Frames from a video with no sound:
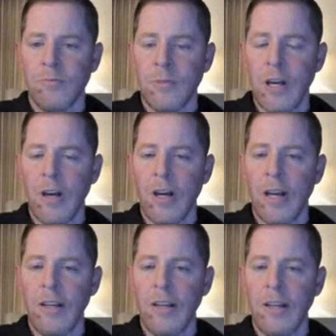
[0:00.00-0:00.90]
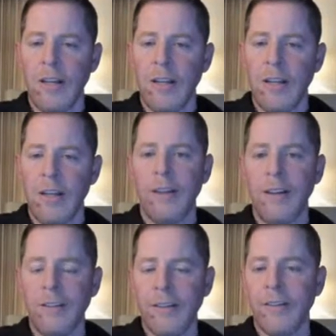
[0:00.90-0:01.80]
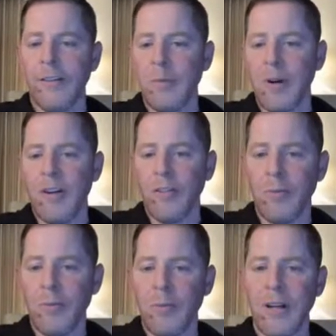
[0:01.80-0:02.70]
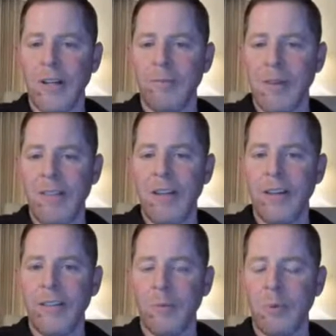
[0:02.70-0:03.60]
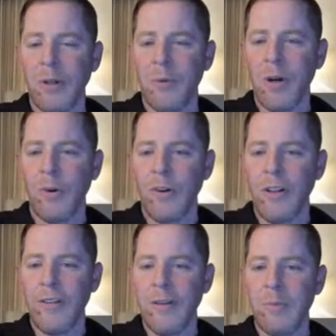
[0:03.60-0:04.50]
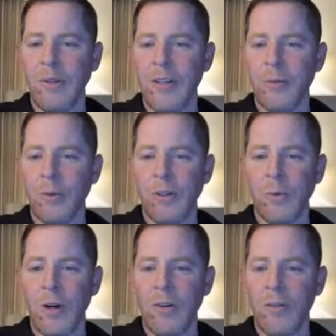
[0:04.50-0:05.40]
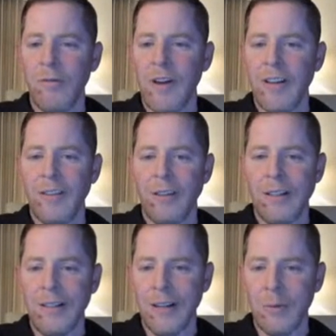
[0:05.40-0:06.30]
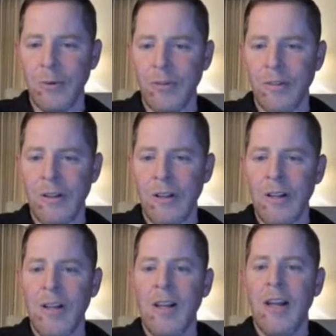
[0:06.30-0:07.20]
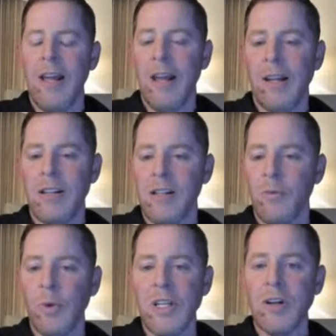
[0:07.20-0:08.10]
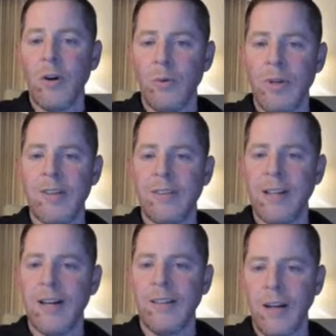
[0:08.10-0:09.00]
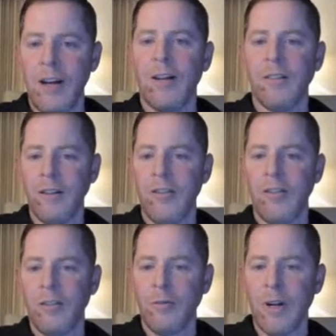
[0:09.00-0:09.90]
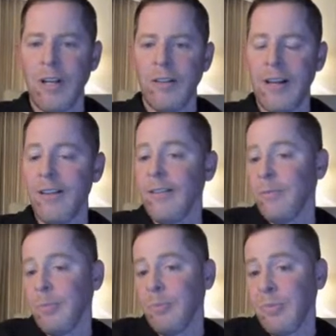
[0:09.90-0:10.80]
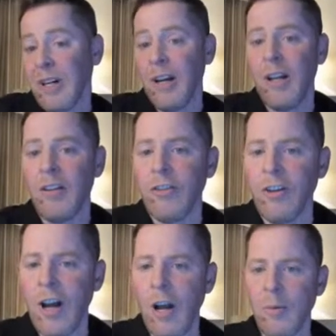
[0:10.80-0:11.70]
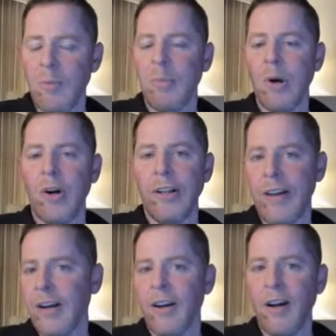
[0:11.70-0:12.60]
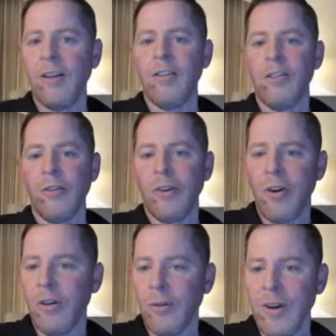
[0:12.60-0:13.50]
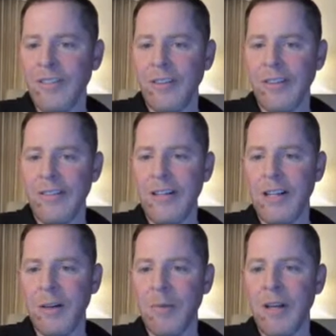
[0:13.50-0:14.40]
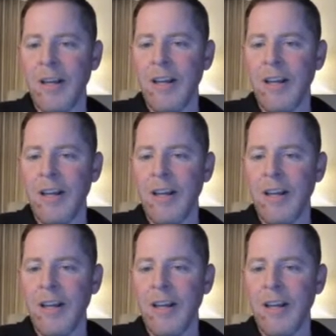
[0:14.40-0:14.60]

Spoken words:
Yeah, I think he's going to surprise you, Mike. I think he's going to play well. The word is he plays really well on fast, slick tables, and we know he's got the knowledge, right? That's kind of his job, imparting that knowledge on all the rest of the team,